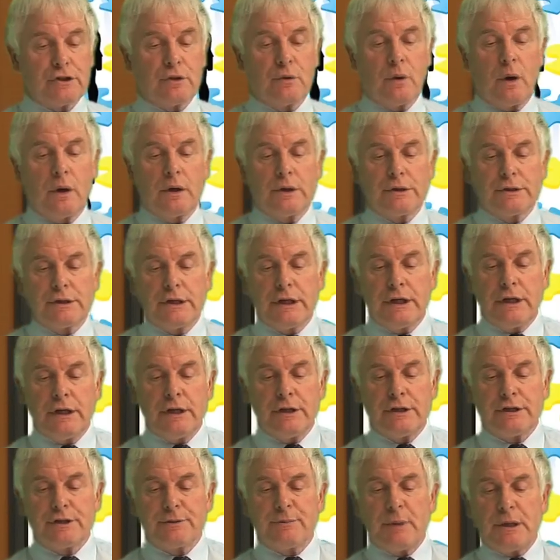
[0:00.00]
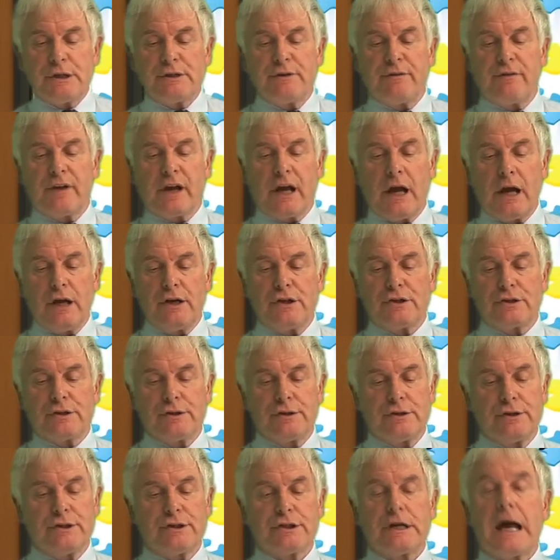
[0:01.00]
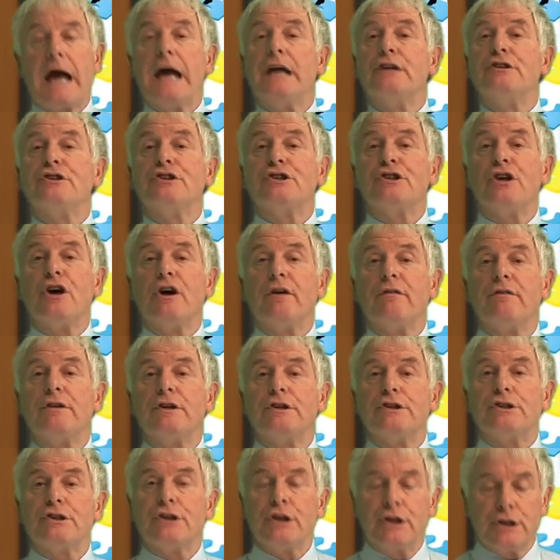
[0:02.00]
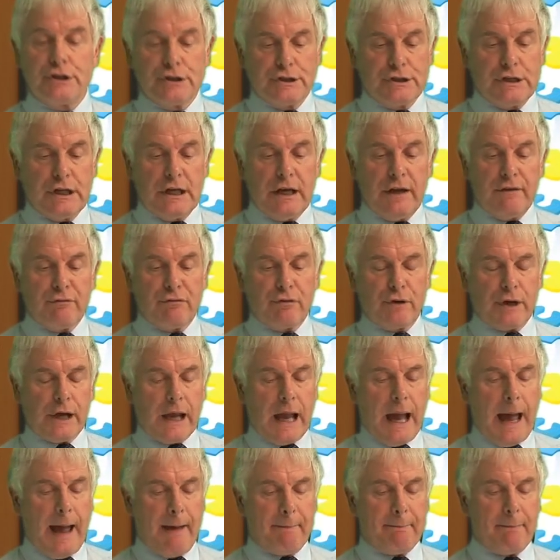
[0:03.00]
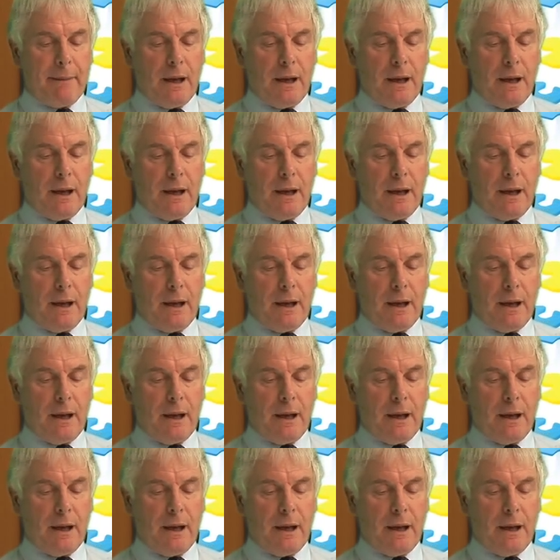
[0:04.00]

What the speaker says: quality specifications and service delivery gap.